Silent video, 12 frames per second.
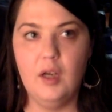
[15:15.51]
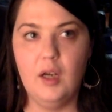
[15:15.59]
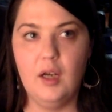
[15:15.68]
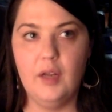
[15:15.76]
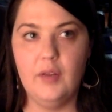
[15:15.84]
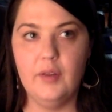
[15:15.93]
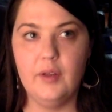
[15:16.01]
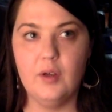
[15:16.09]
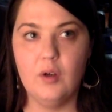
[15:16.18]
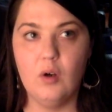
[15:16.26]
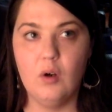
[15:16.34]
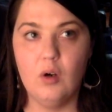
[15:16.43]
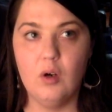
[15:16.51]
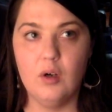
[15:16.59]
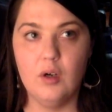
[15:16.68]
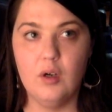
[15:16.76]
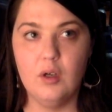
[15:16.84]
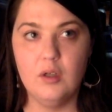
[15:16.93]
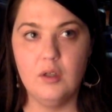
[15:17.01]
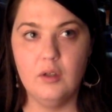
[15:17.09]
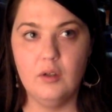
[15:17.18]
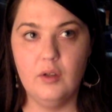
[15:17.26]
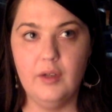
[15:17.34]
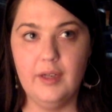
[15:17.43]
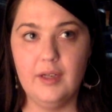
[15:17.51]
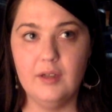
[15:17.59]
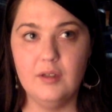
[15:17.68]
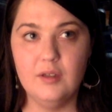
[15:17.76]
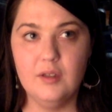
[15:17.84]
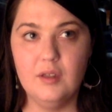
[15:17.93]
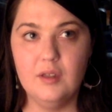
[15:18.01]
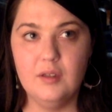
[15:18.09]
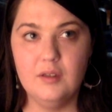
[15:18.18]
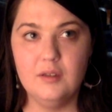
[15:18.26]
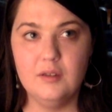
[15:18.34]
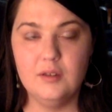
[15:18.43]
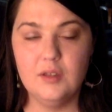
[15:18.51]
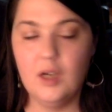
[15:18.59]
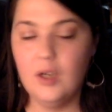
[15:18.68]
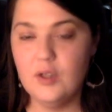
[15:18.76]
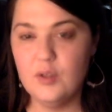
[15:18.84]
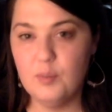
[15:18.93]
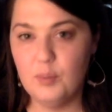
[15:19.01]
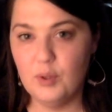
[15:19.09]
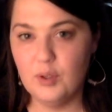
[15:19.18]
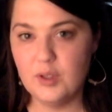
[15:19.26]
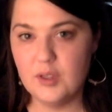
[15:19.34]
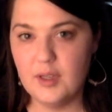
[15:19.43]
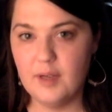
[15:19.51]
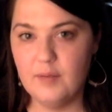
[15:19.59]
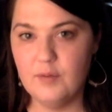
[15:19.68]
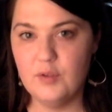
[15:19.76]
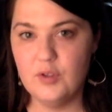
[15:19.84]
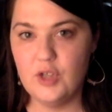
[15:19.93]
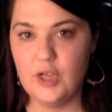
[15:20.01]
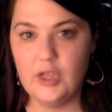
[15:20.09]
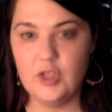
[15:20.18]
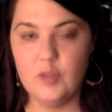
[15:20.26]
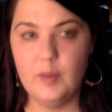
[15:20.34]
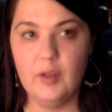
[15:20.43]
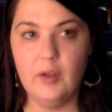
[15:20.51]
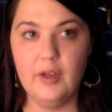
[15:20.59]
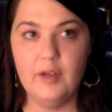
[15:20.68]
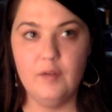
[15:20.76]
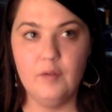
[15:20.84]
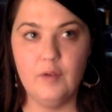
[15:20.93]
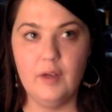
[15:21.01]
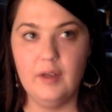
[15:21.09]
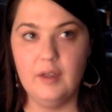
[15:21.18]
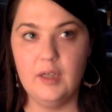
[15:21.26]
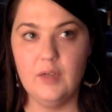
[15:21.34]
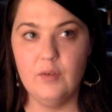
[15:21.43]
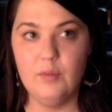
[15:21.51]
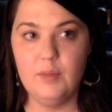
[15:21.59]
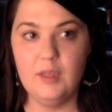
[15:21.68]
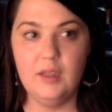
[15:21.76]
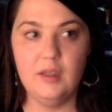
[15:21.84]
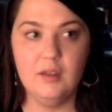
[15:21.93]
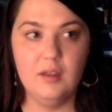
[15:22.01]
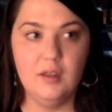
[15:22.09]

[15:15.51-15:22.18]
And there are like tons of books that have changed my life and given me